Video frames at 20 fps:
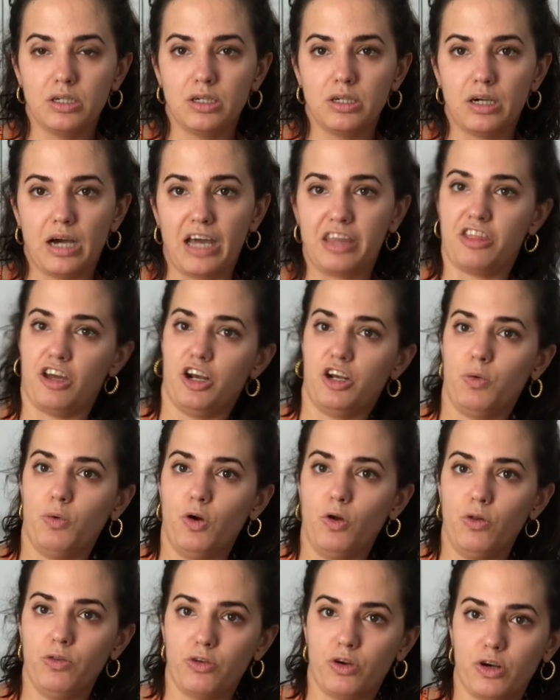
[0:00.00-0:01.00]
I thought you were
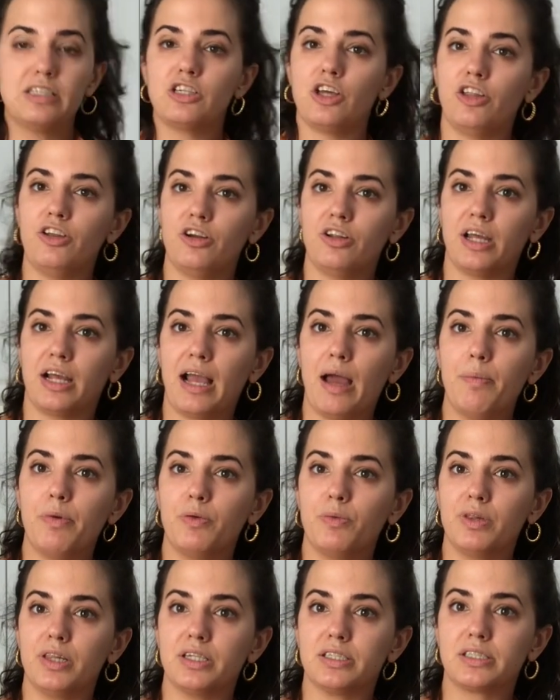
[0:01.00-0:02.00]
older. This other thing happened
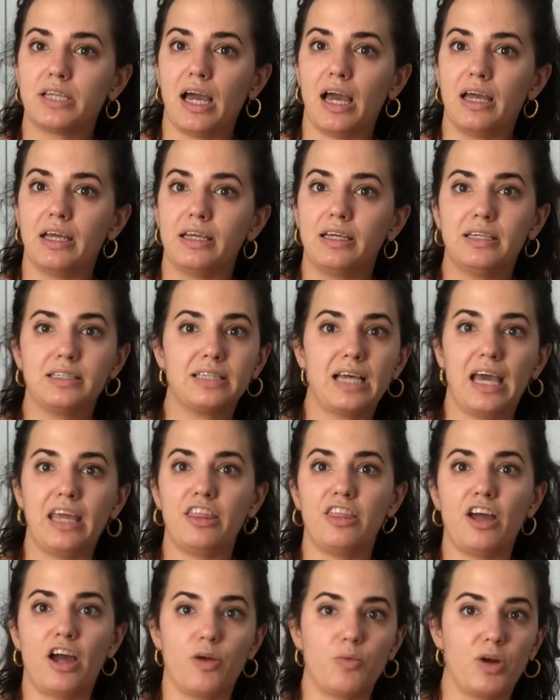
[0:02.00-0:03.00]
with this guy. Because I
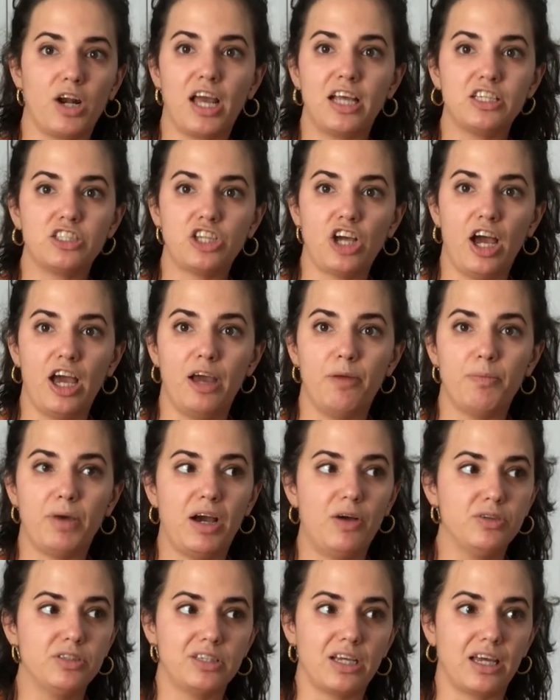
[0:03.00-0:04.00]
thought when I saw him,
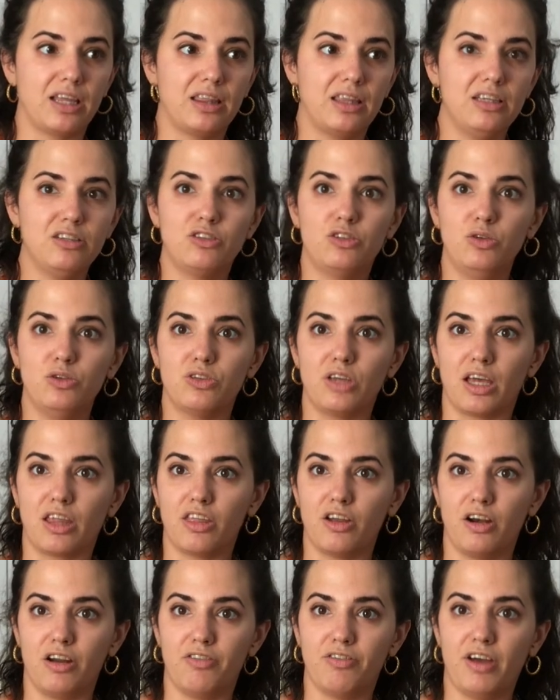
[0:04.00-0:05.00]
I was like, this dude's like
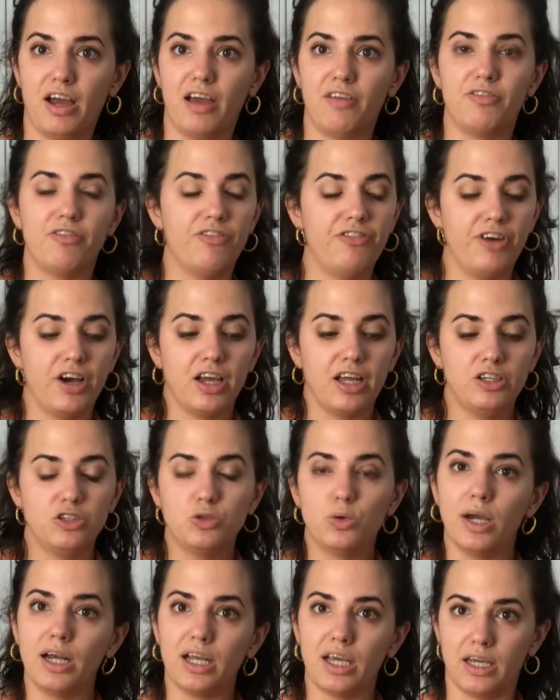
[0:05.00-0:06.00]
35. Fucking
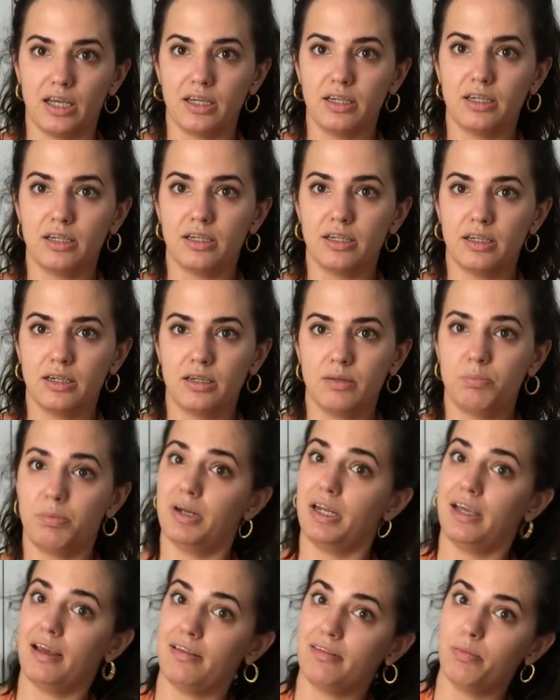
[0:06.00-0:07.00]
20.
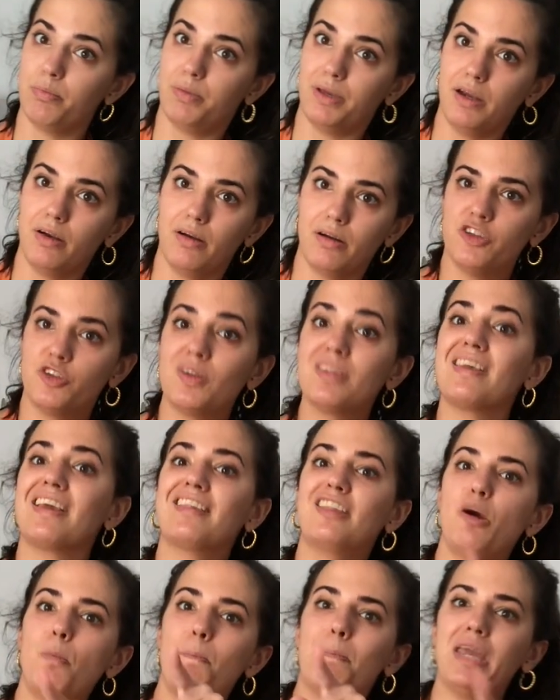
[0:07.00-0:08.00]
but he has a beard. So it's like
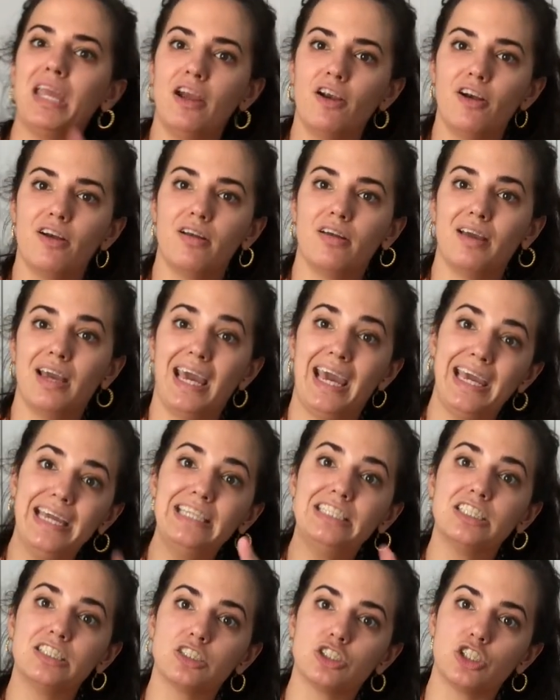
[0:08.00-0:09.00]
the beard
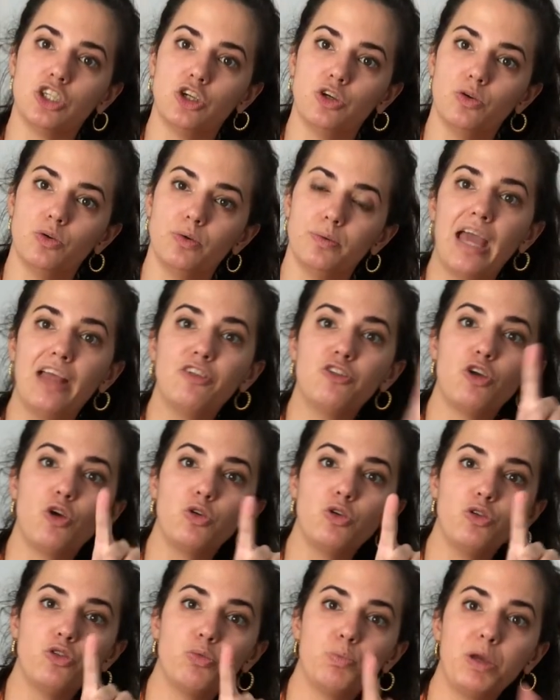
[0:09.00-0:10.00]
ages you. And so
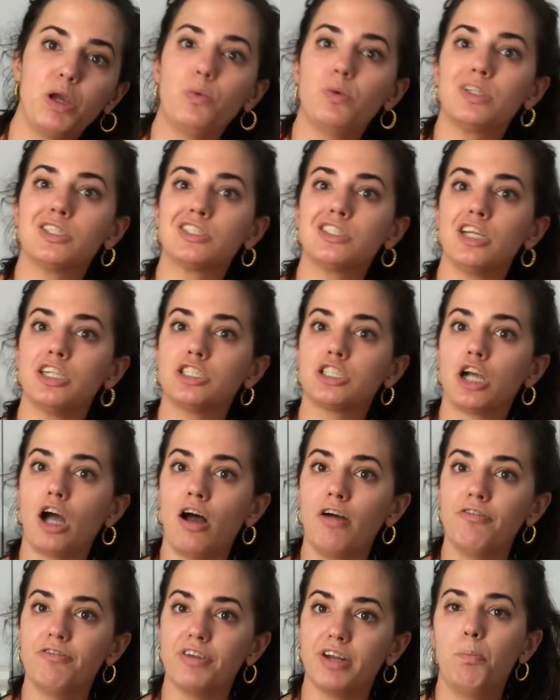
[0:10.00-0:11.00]
you speak with such
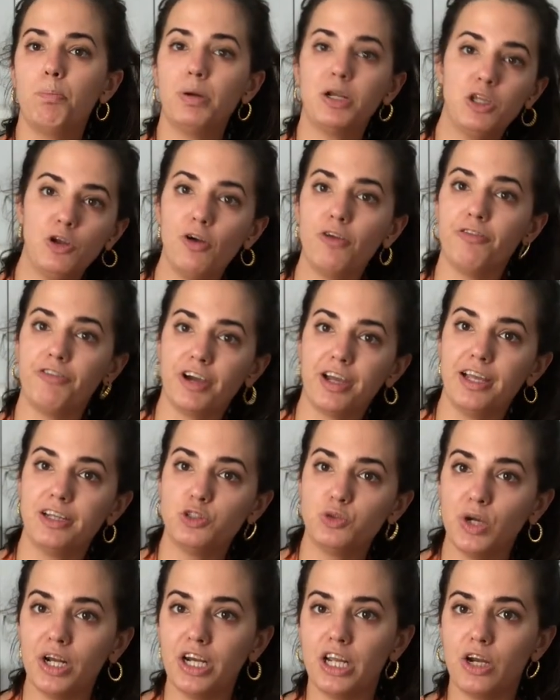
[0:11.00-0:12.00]
confidence, but you're a fucking
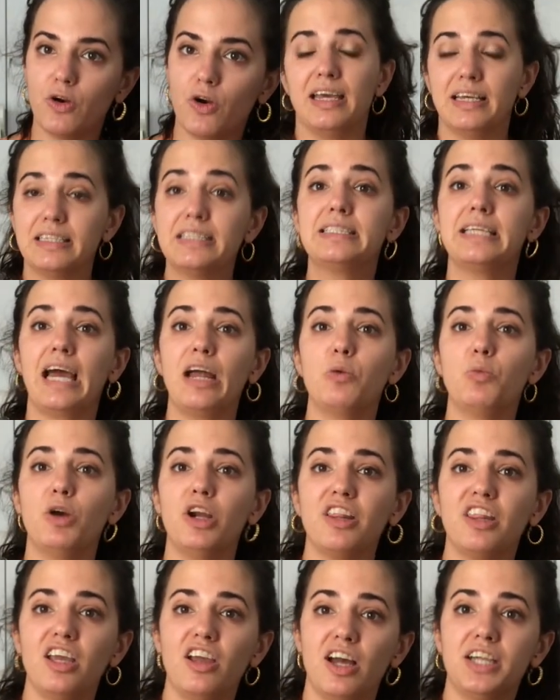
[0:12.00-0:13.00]
20-year-old. Is that where
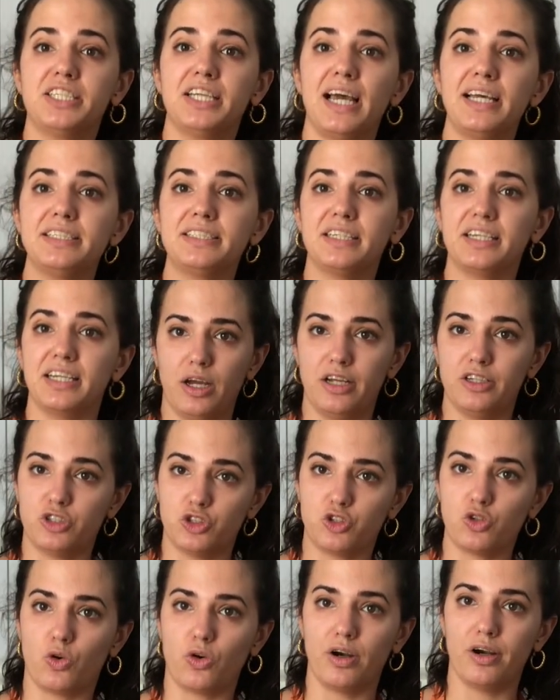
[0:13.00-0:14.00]
the audacity is
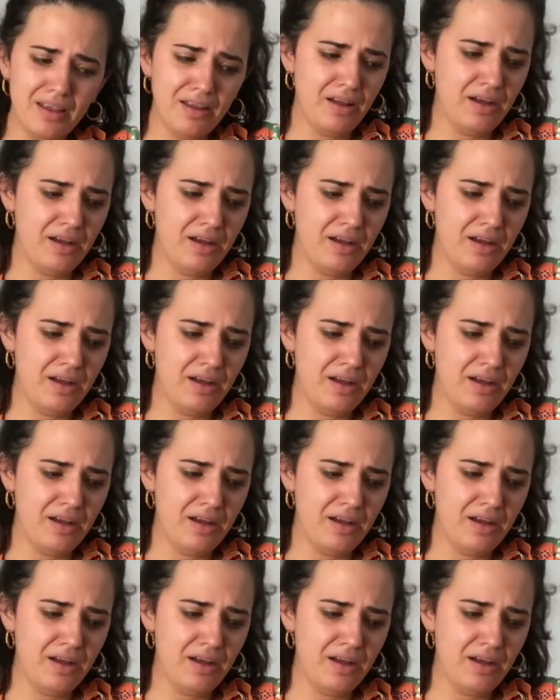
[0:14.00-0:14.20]
stored?